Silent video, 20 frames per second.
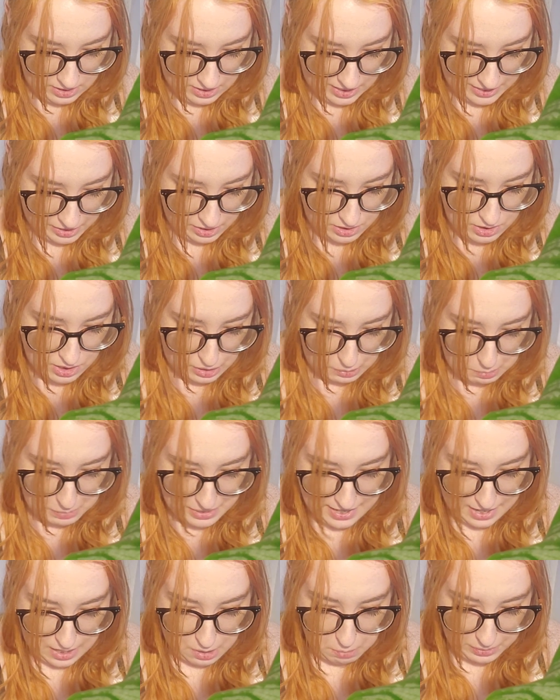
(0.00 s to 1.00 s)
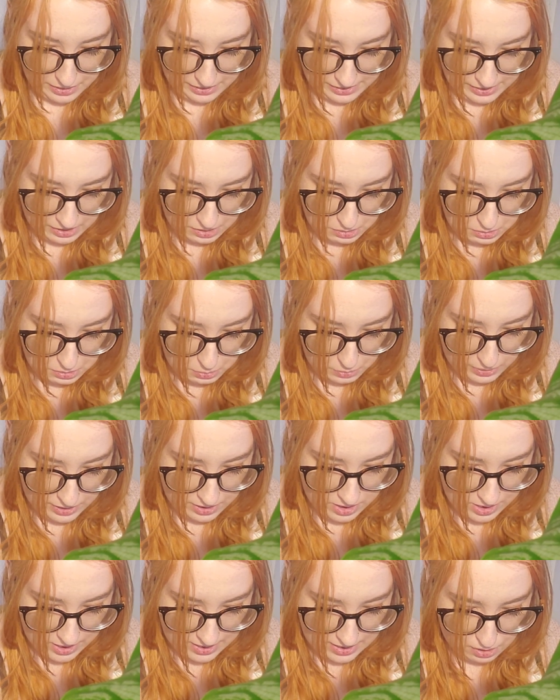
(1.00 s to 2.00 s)
I could not be happier
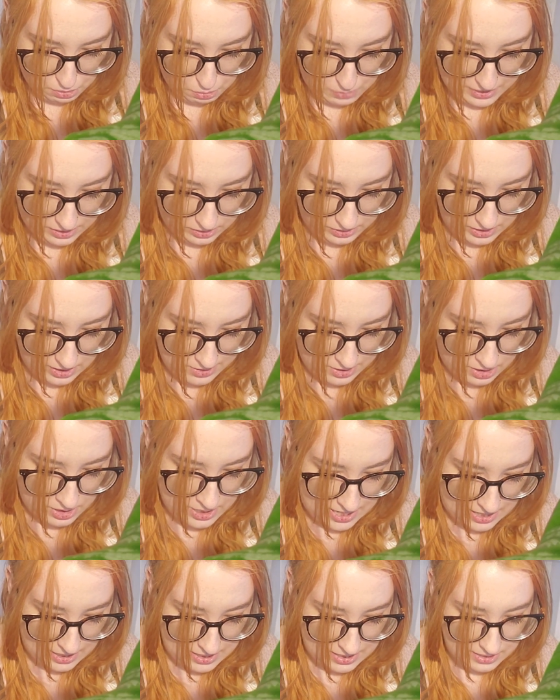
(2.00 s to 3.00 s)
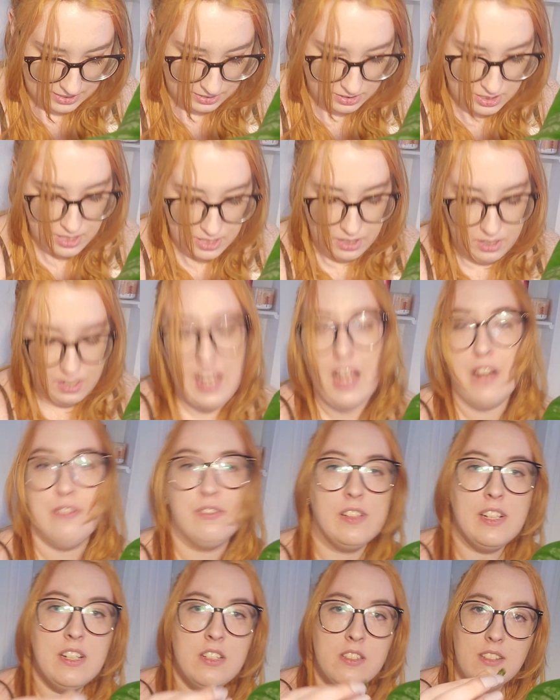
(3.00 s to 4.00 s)
with how well these are taking.
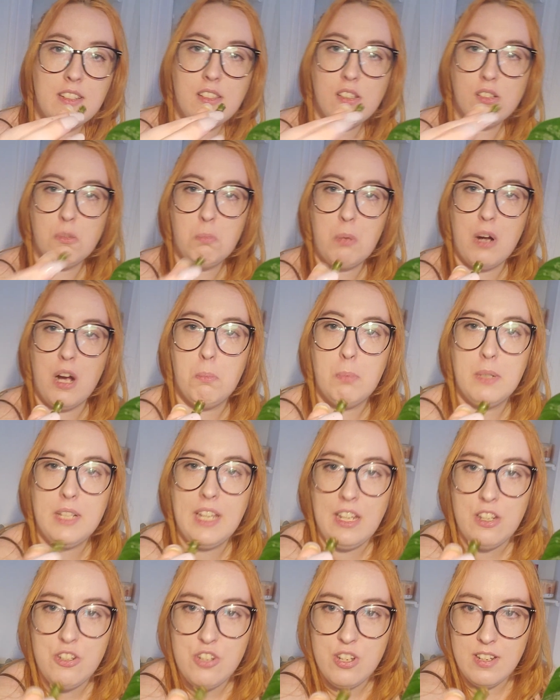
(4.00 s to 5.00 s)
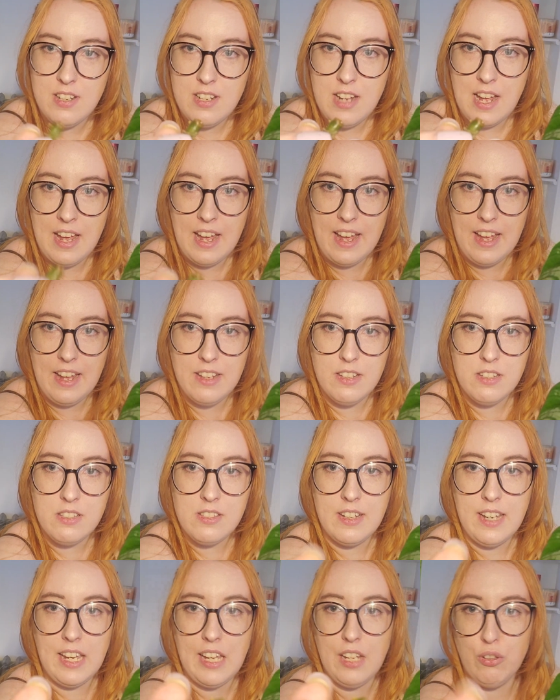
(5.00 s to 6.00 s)
Every single propagation
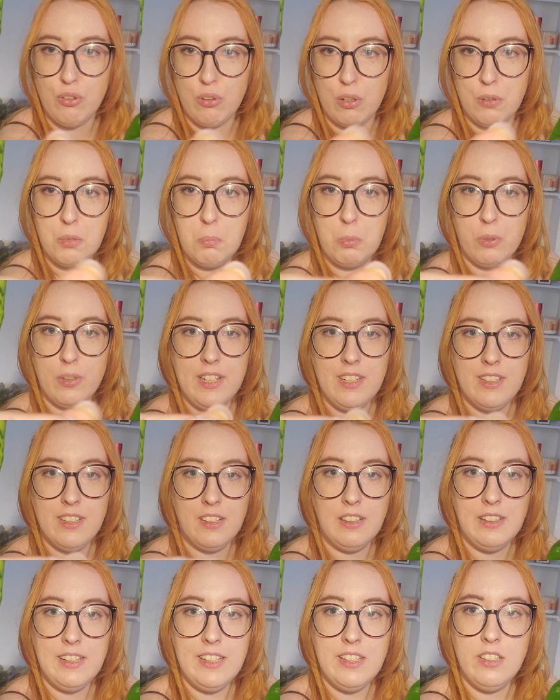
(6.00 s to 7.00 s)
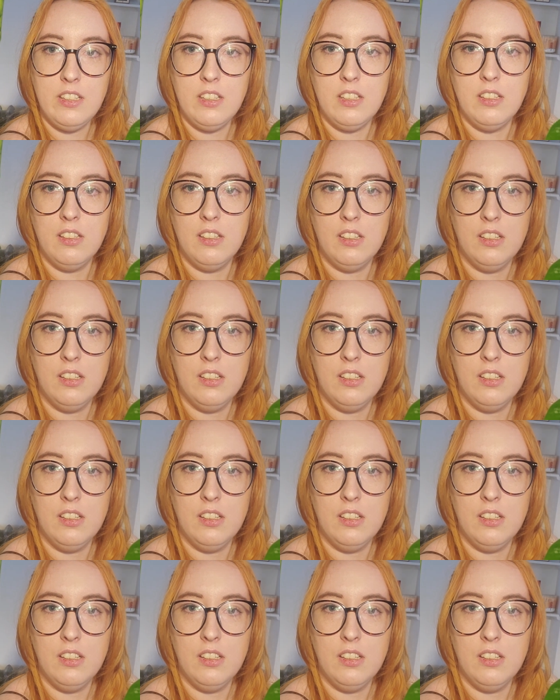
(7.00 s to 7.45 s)
has a growth point on it.